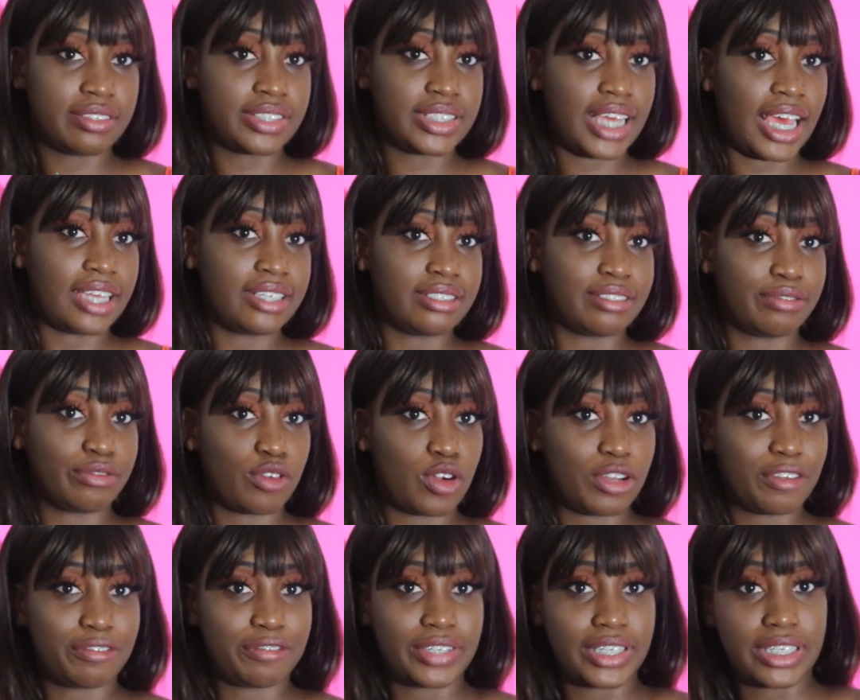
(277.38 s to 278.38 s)
Tight,
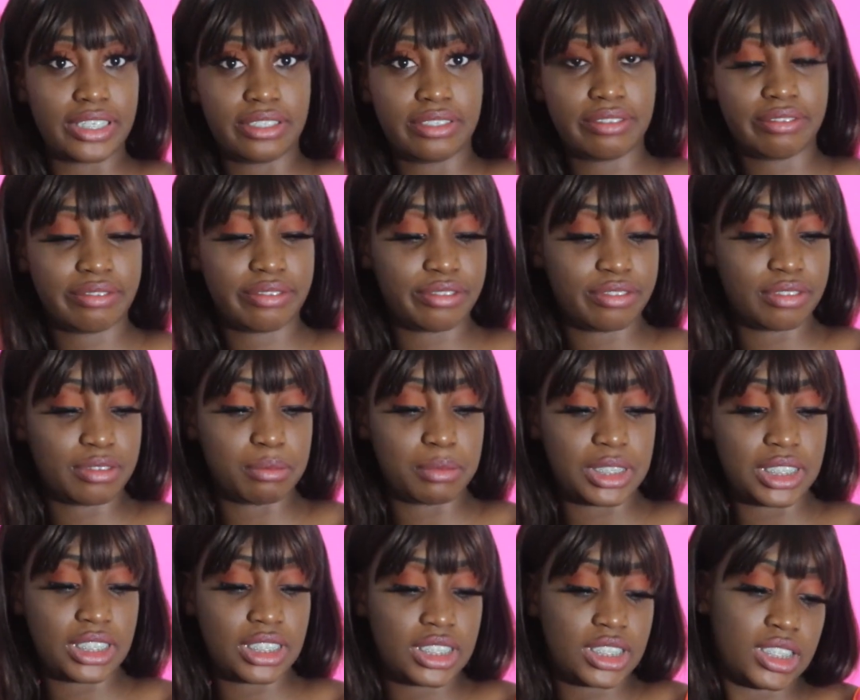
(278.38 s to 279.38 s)
form fitting for
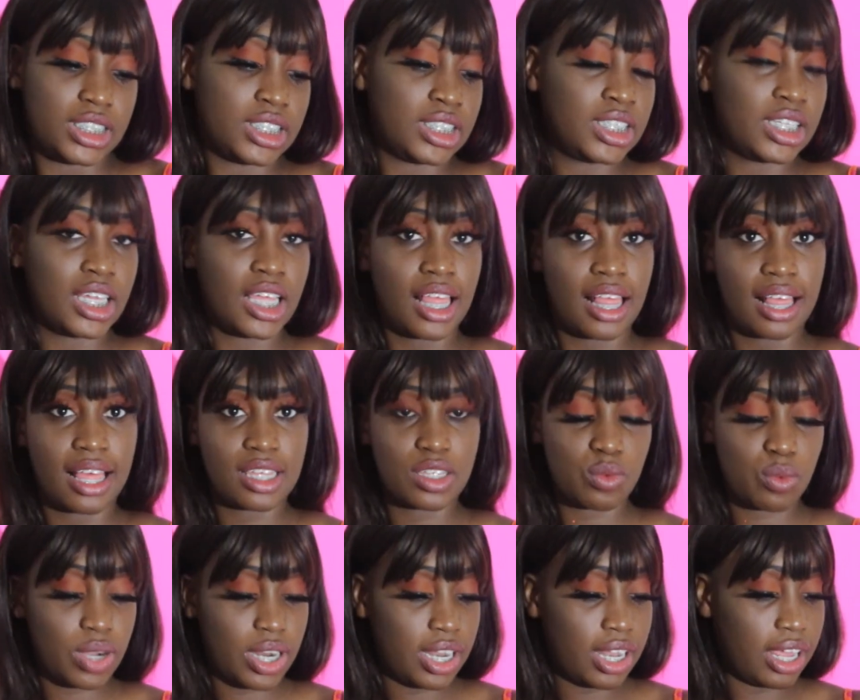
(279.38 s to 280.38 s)
me.
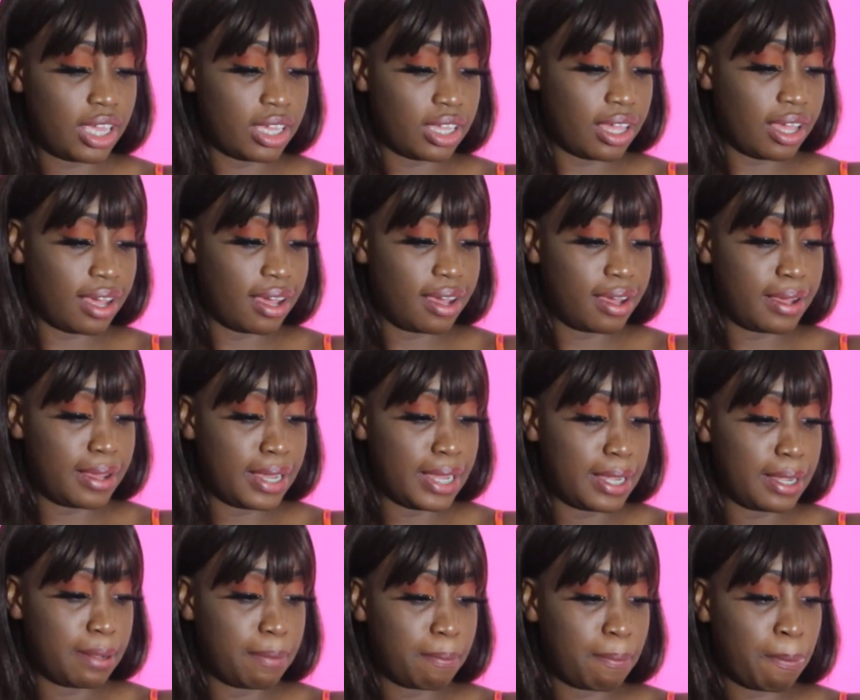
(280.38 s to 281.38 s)
That's what I like.
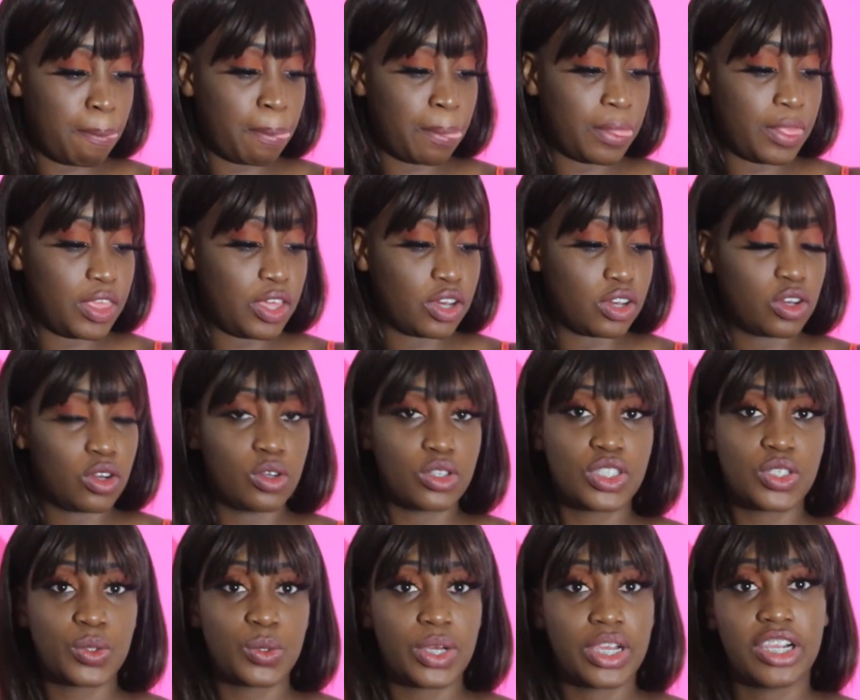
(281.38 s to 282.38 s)
Your
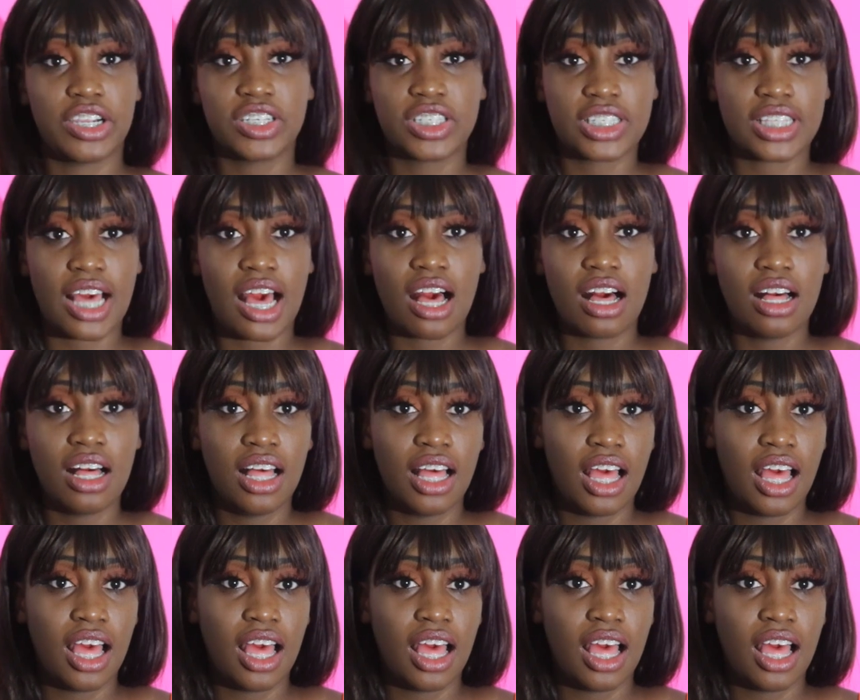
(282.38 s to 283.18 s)
go-to hairstyle?